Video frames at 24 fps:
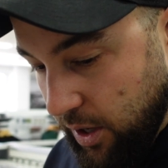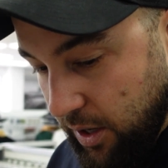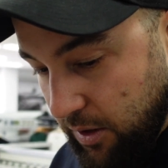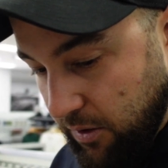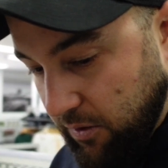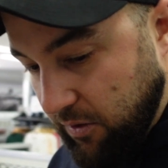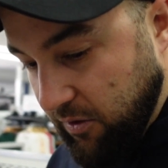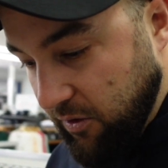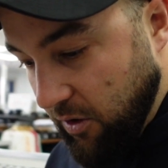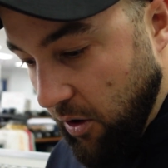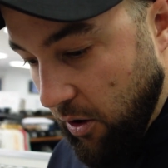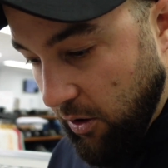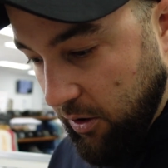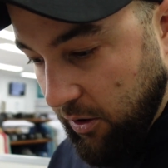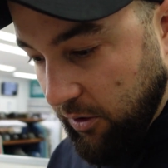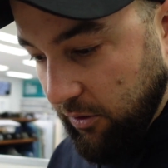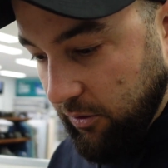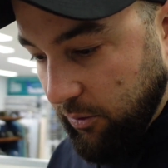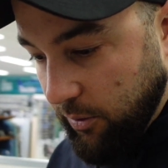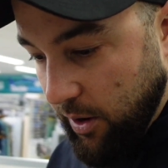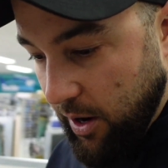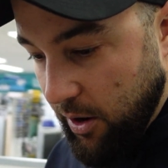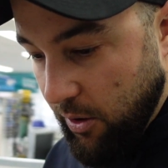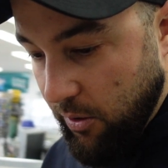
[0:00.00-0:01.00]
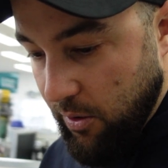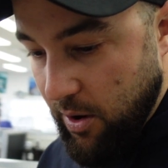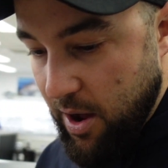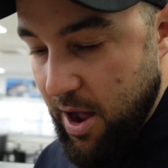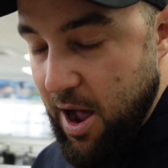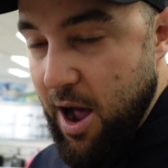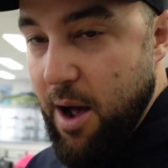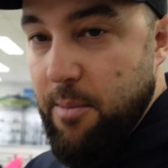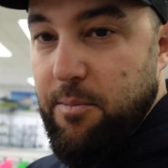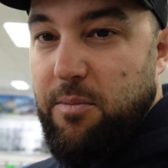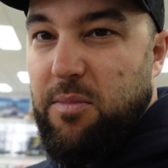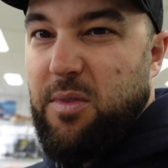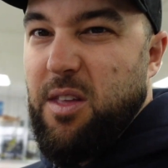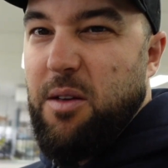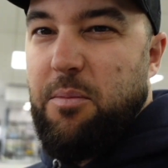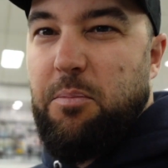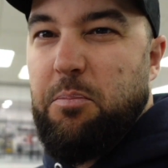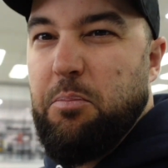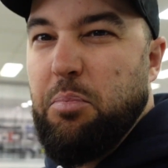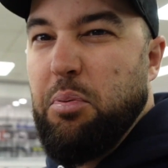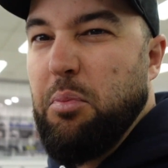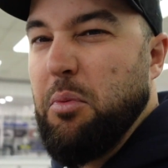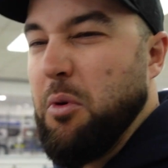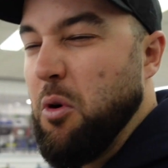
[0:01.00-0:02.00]
in stock as well. They're
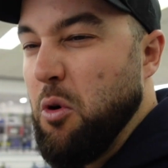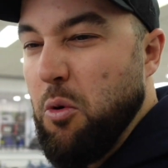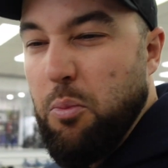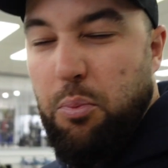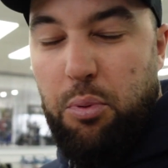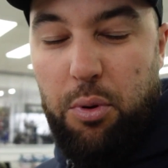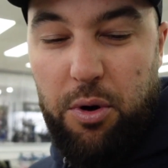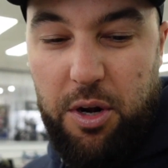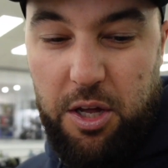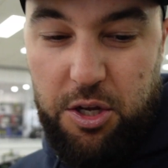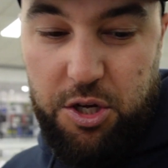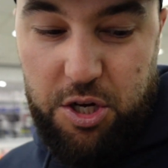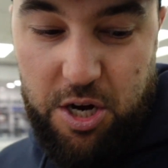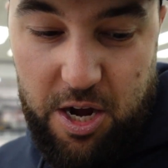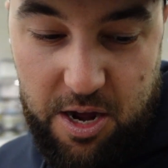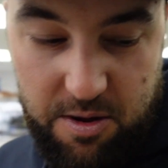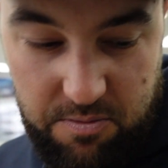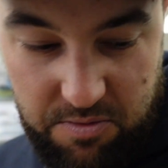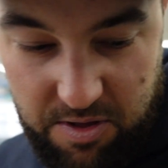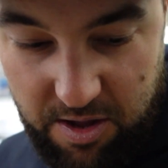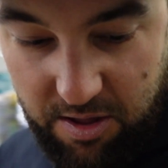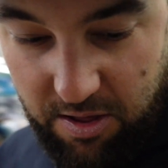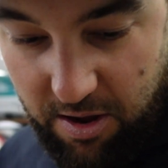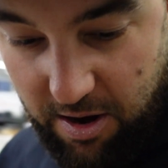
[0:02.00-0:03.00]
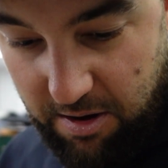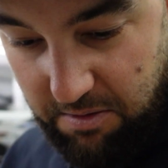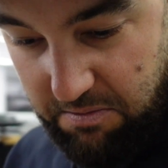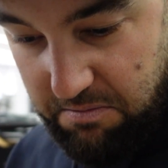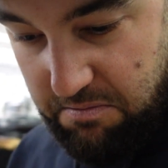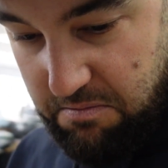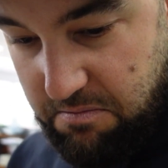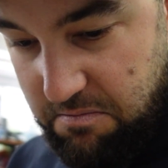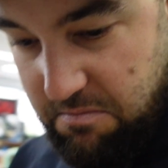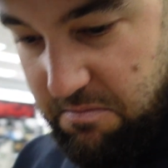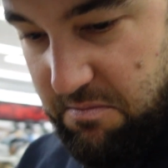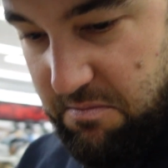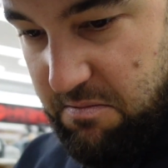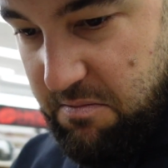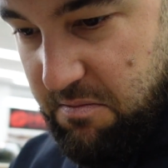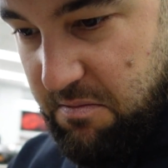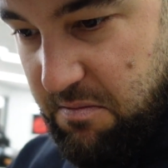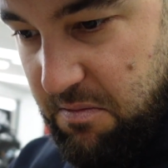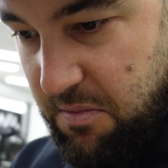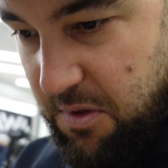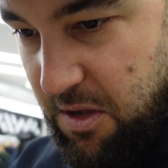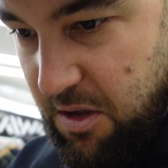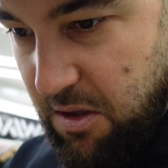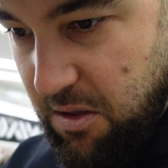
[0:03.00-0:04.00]
all pretty cheap. They're like
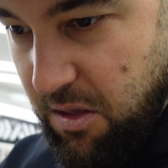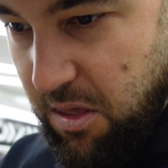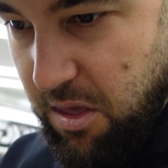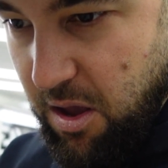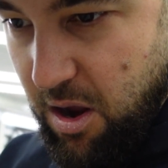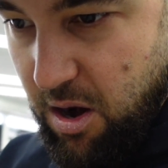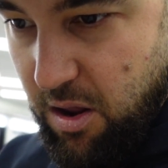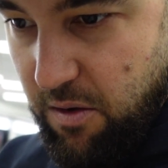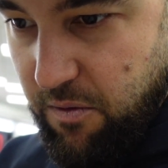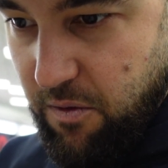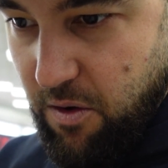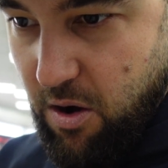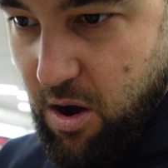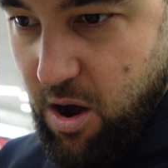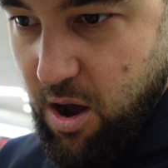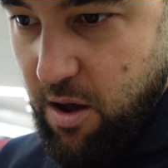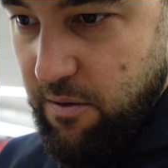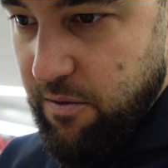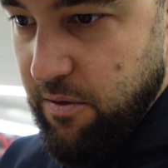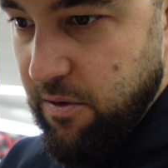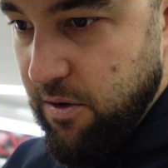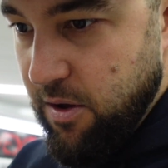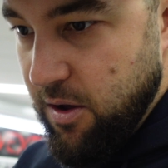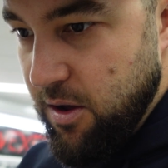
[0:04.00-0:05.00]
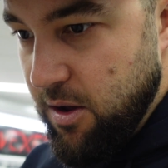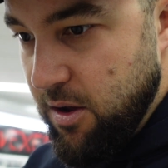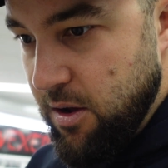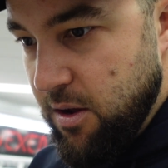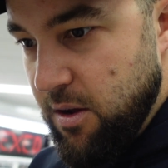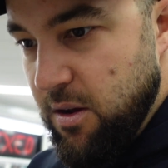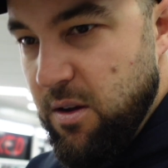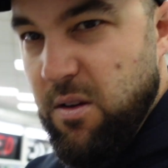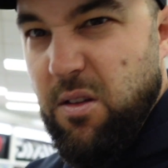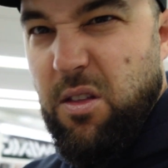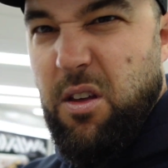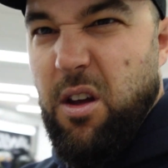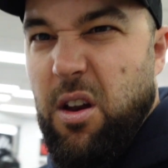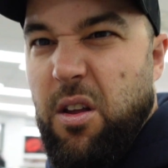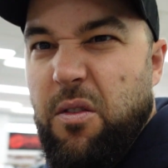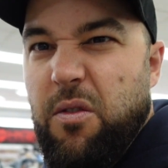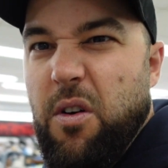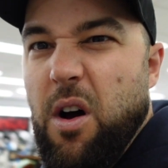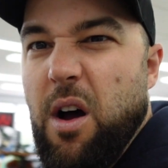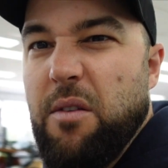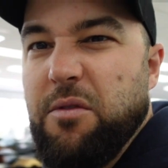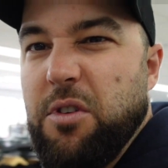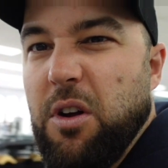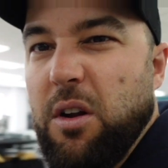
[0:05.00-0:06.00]

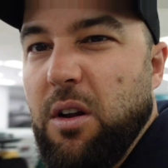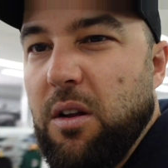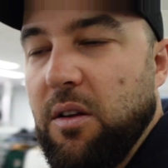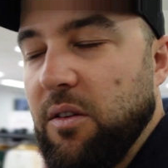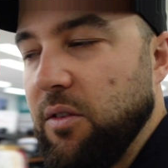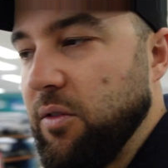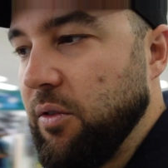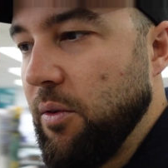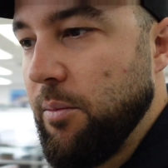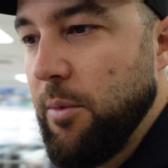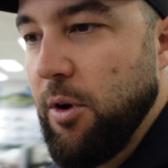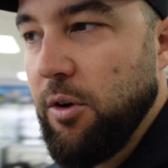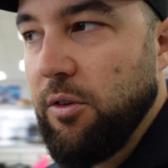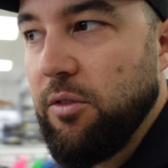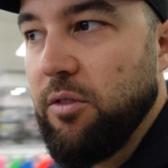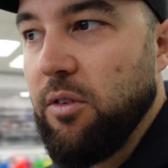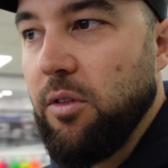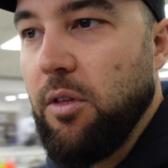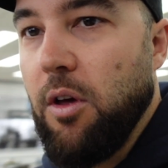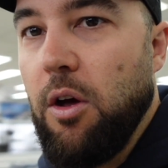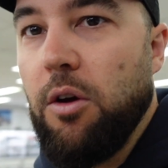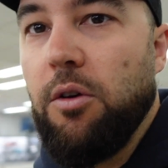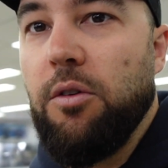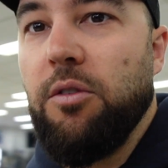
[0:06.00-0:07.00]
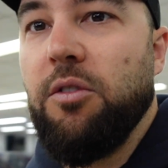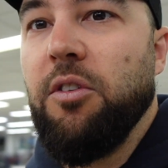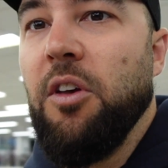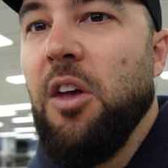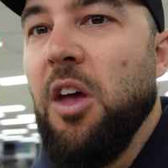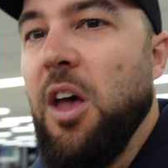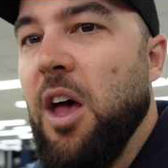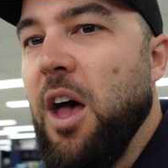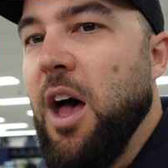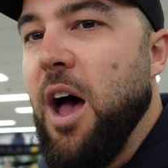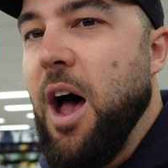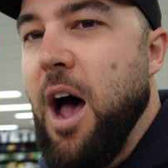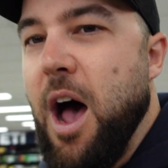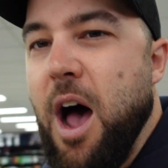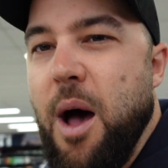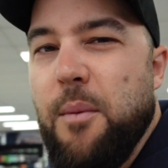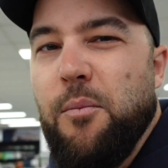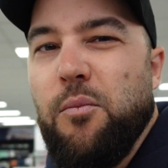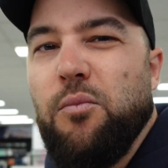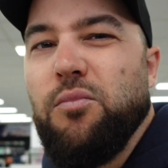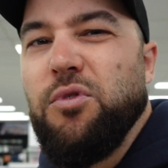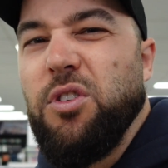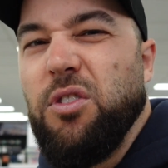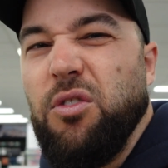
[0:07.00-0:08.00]
$35 for most of those.
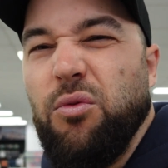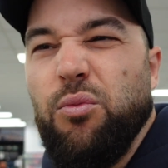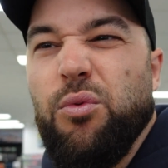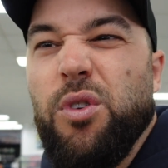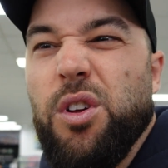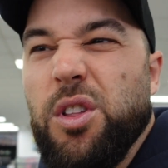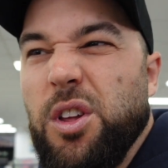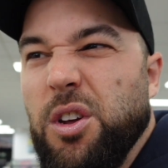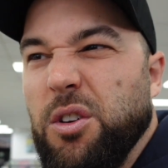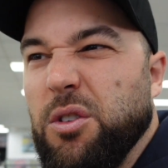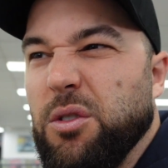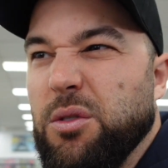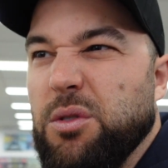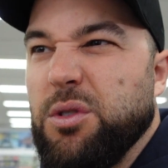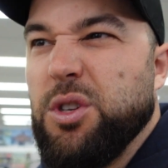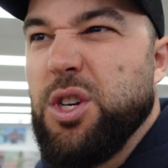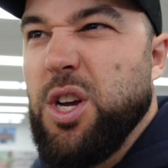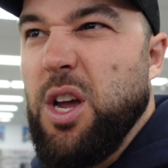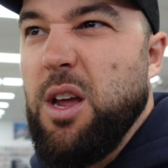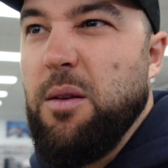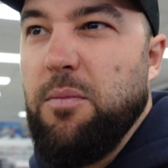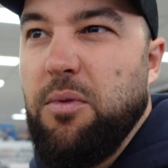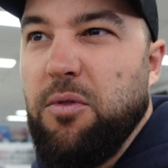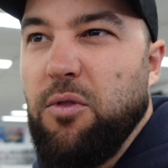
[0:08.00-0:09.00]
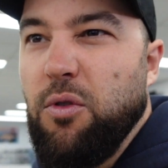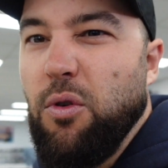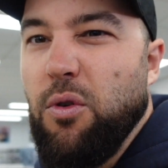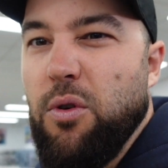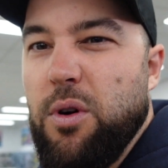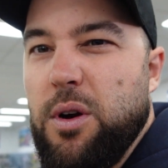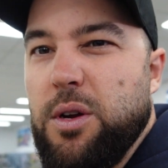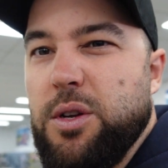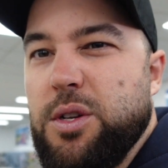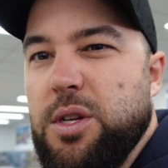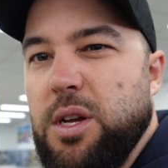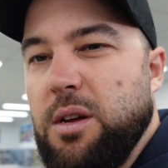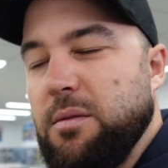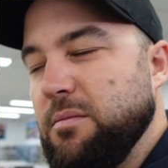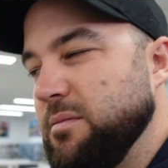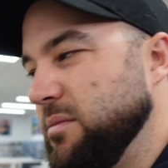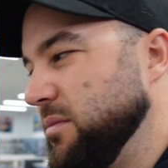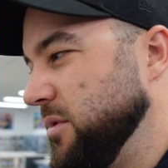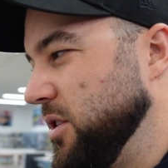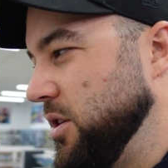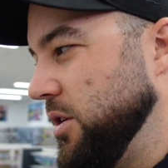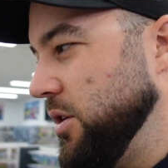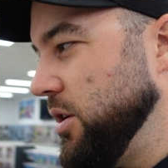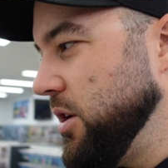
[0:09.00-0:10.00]
Just really good cheap storage that,
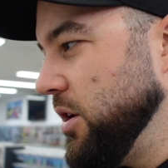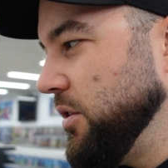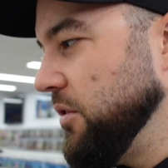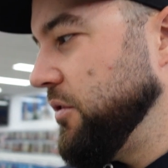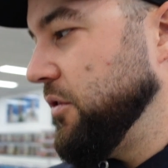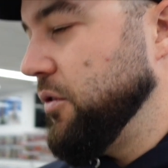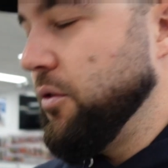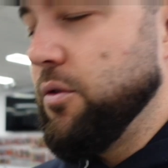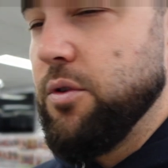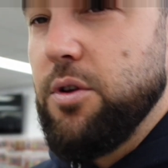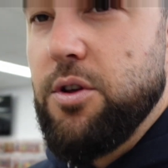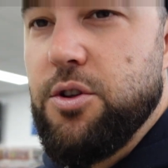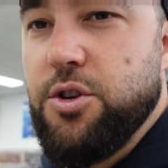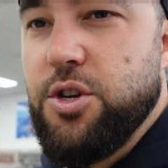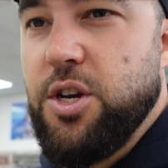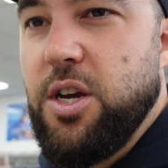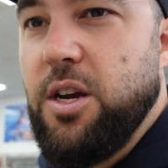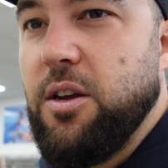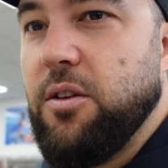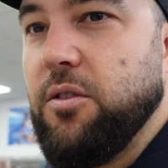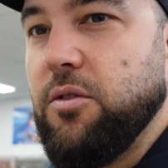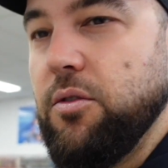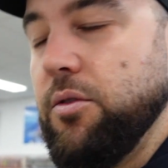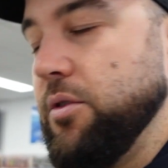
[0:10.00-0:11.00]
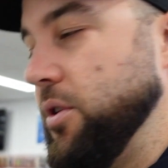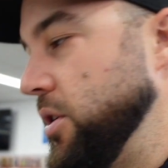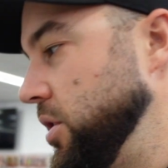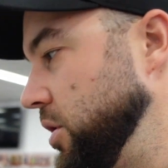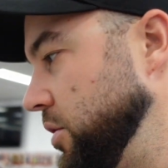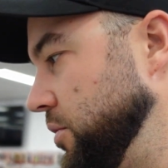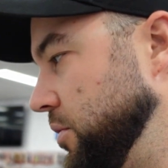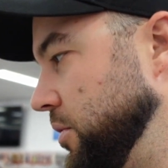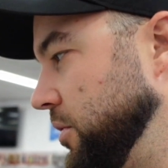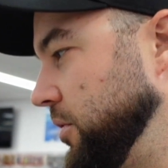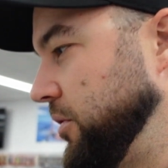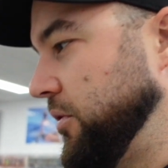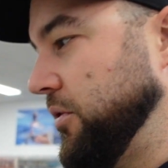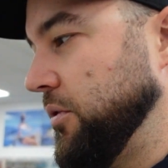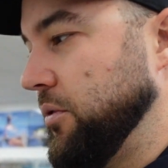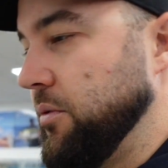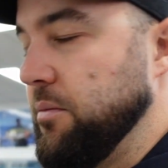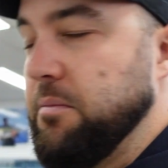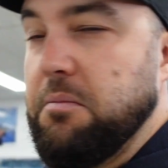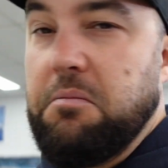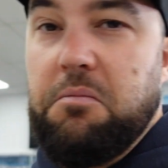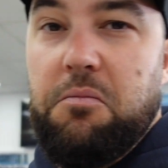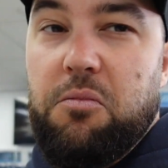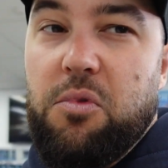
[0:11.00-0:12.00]
you know, you can store your jigs or your lures or
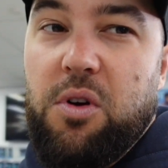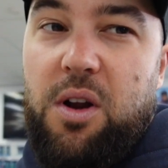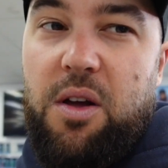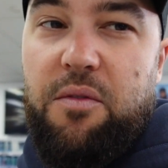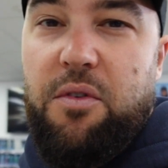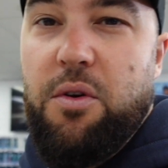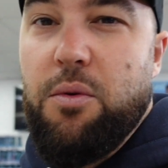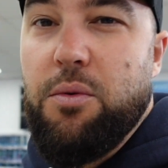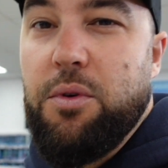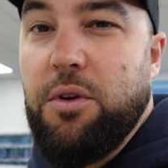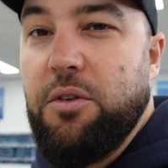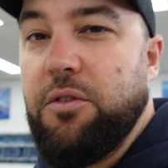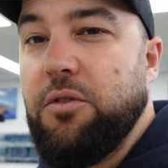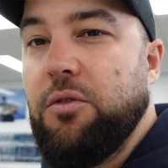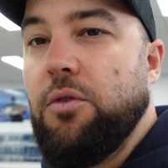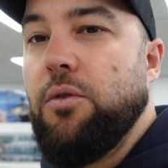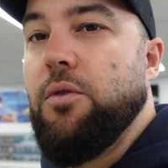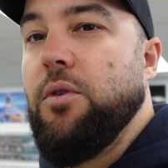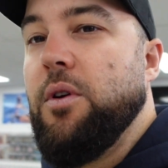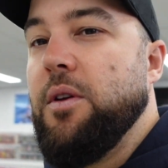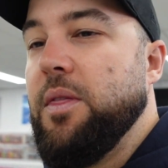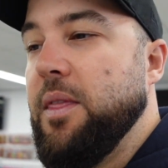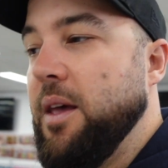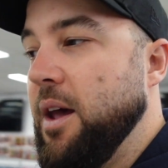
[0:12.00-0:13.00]
whatever you want to store in